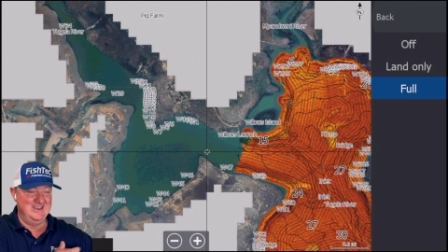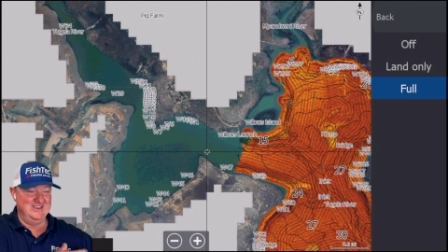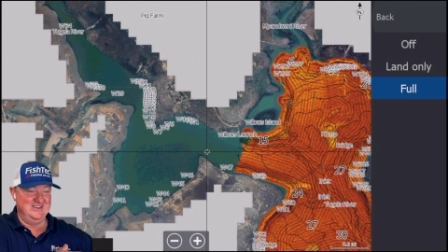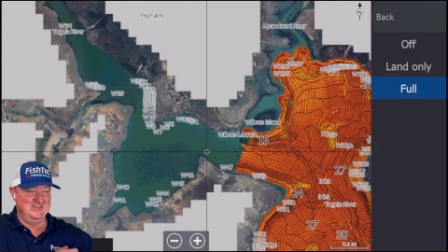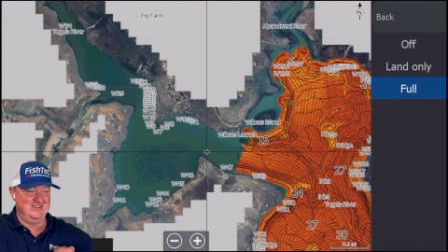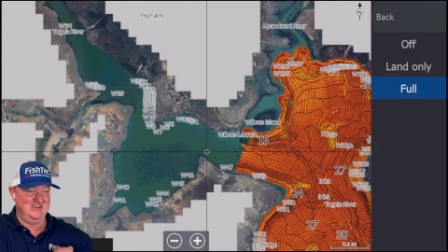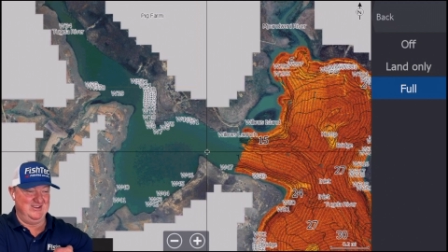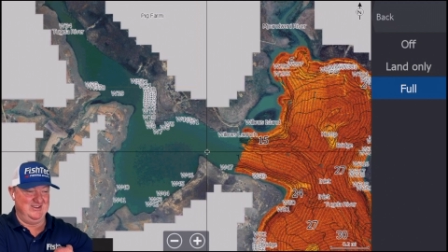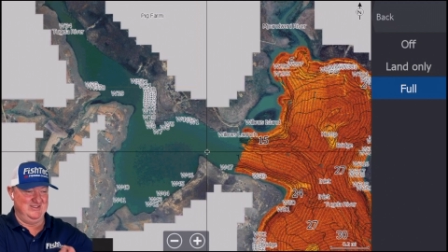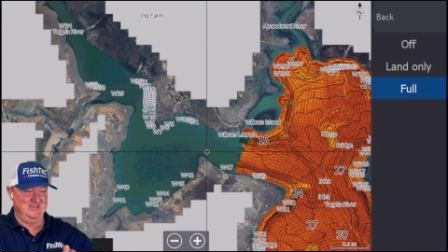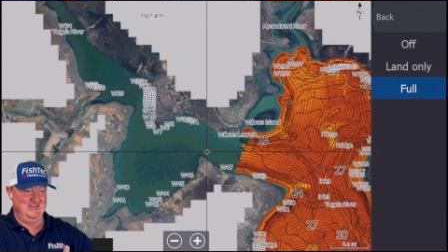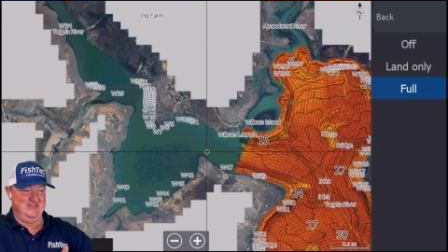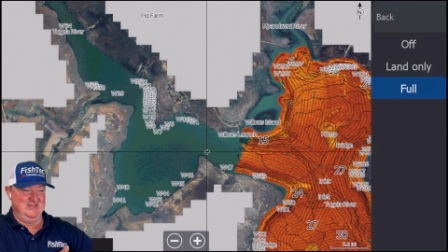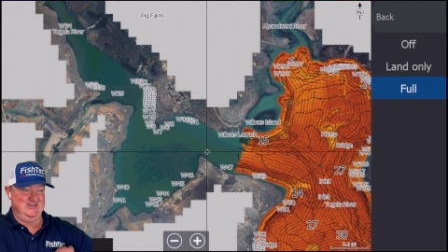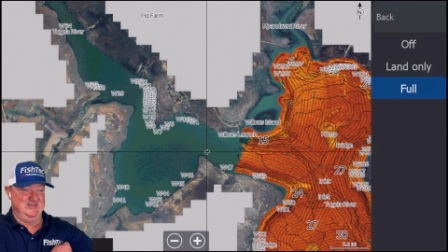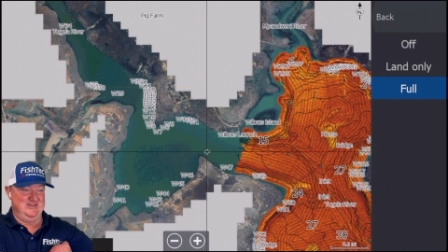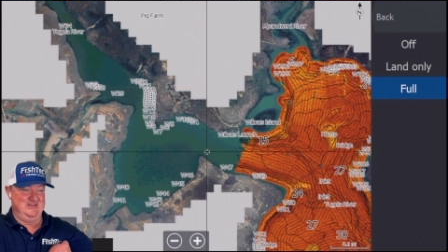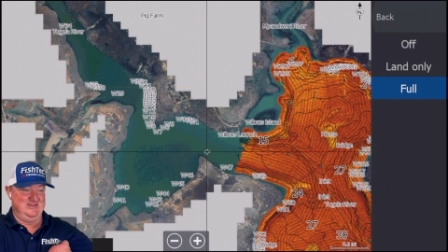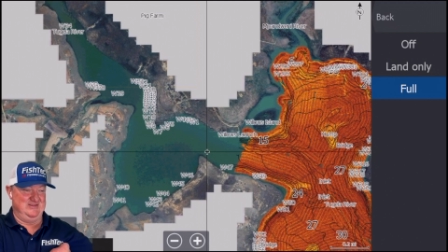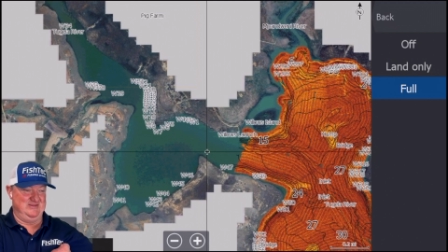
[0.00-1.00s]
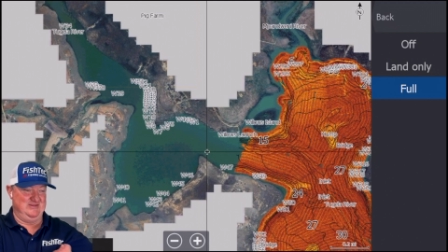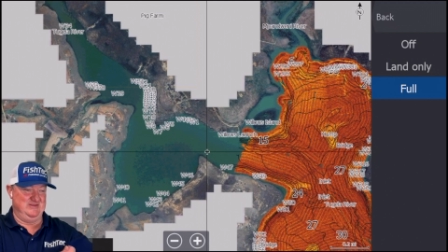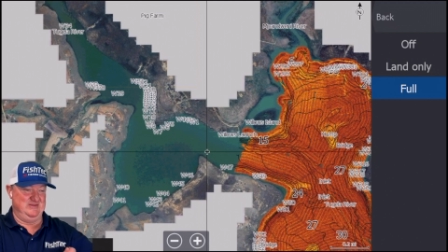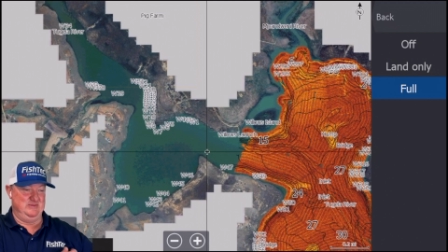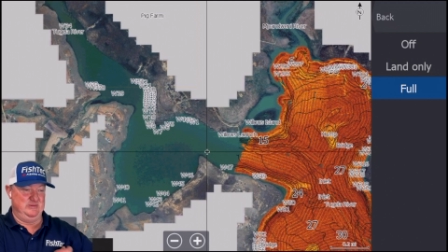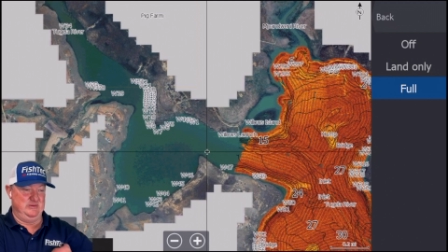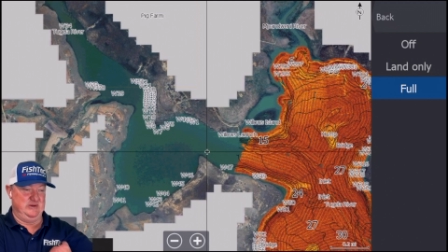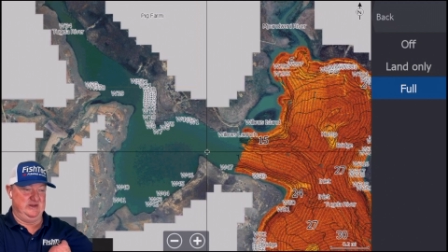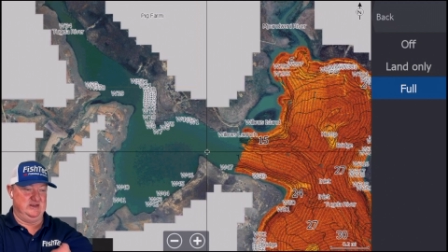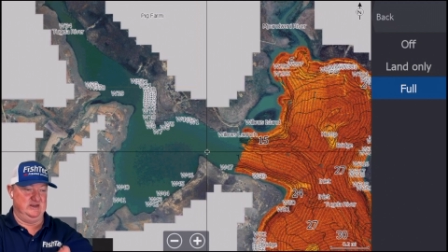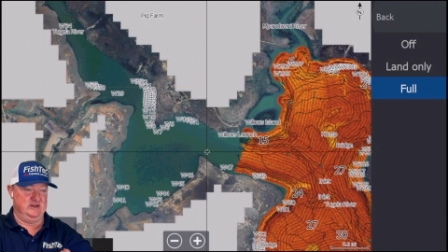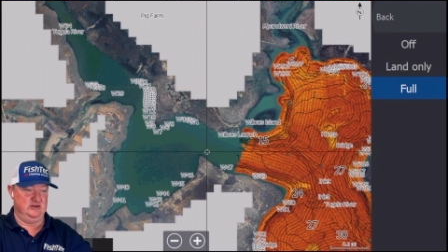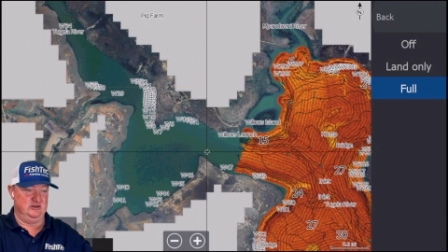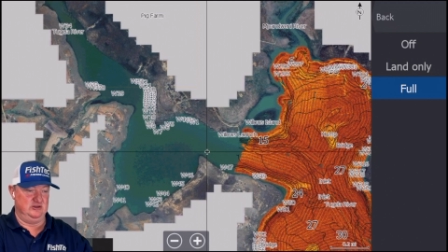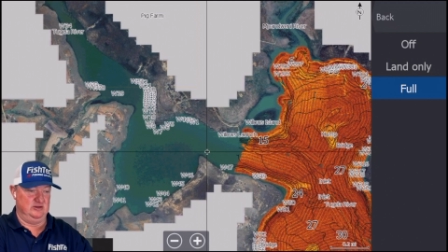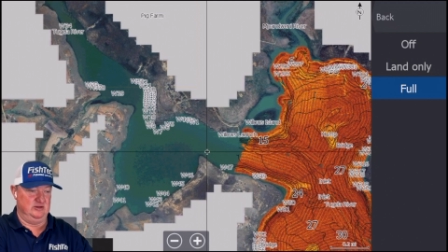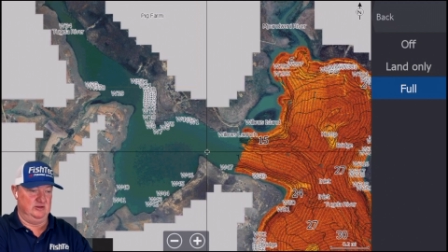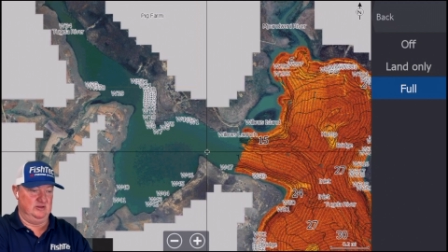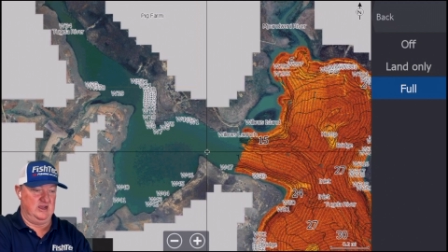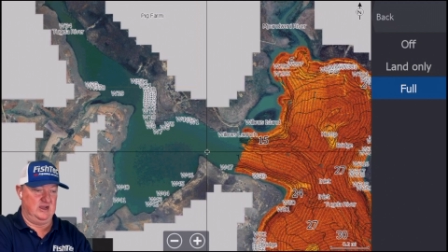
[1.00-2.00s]
So we didn't
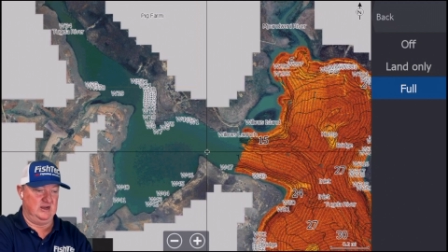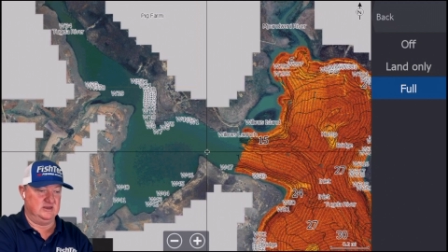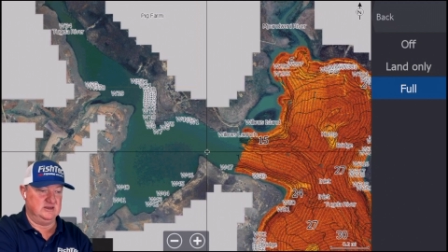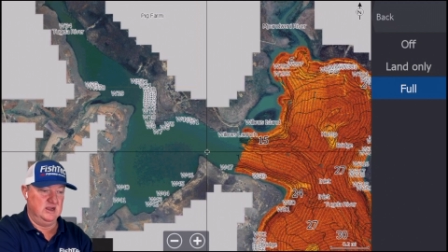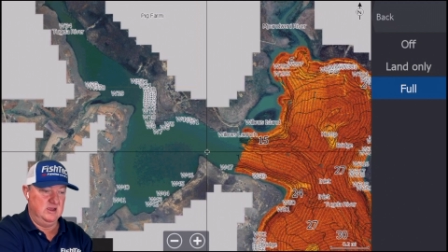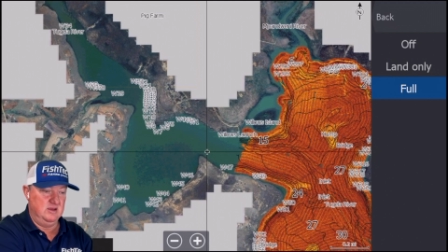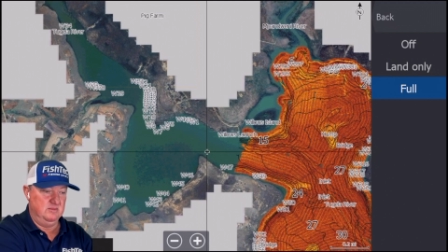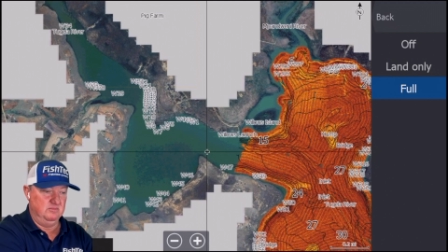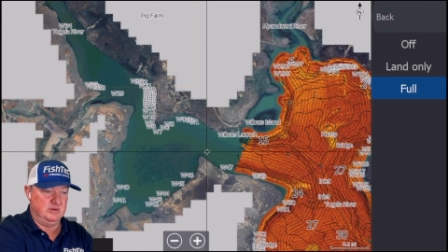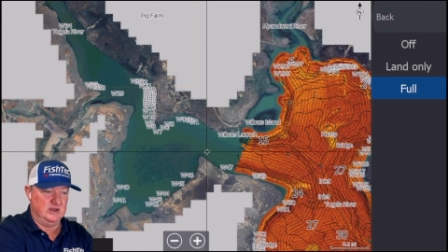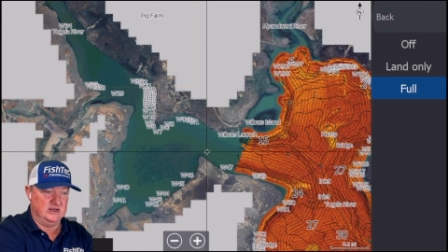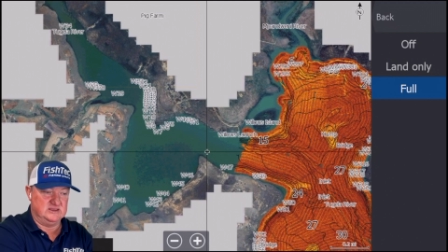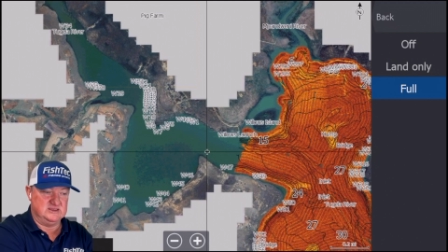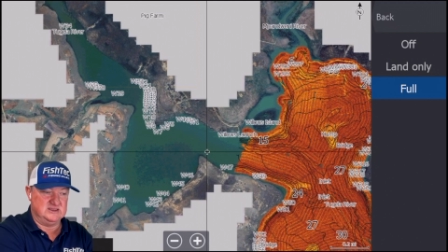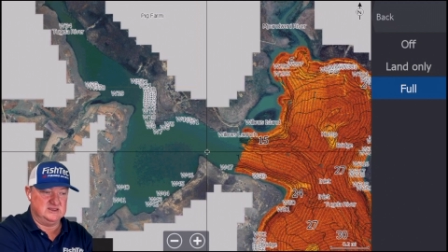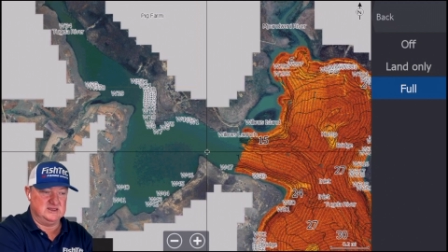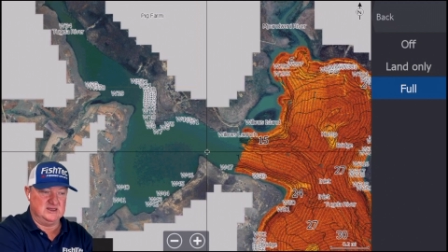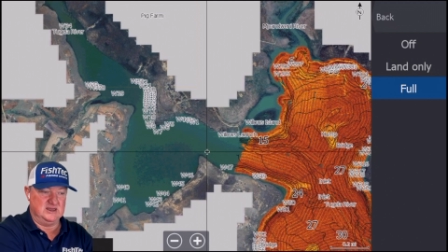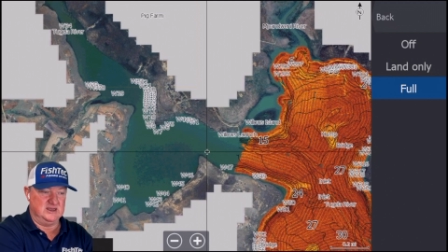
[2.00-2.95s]
do that. But